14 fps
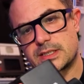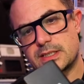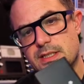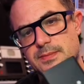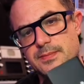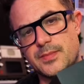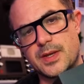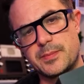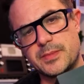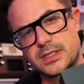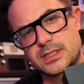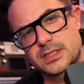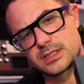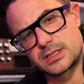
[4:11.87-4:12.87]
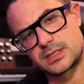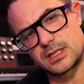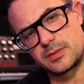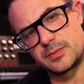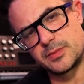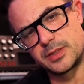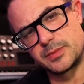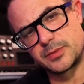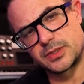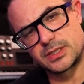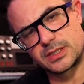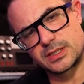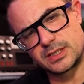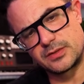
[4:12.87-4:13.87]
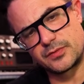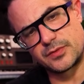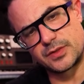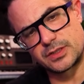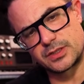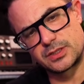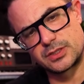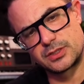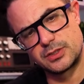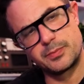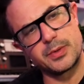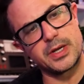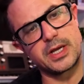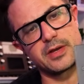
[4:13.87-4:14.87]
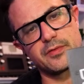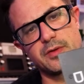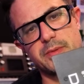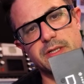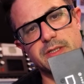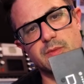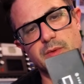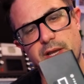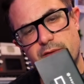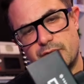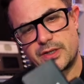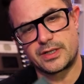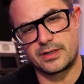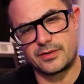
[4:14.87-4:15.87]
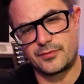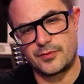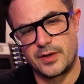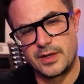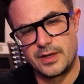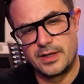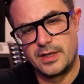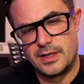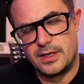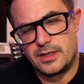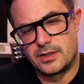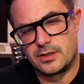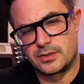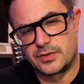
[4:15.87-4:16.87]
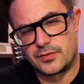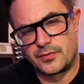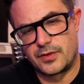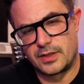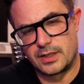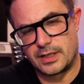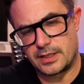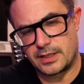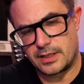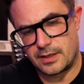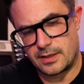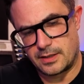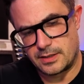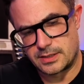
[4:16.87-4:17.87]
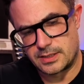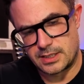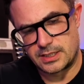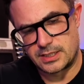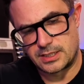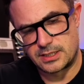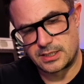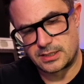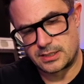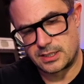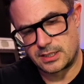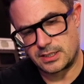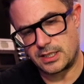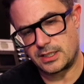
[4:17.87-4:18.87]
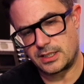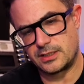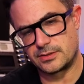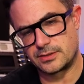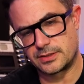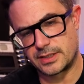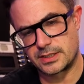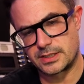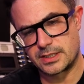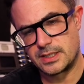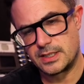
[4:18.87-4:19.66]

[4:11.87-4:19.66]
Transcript: I'm guessing it's aluminium because it doesn't feel super heavy, but it's heavy enough, to feel like it's going to sit tightly on your desk.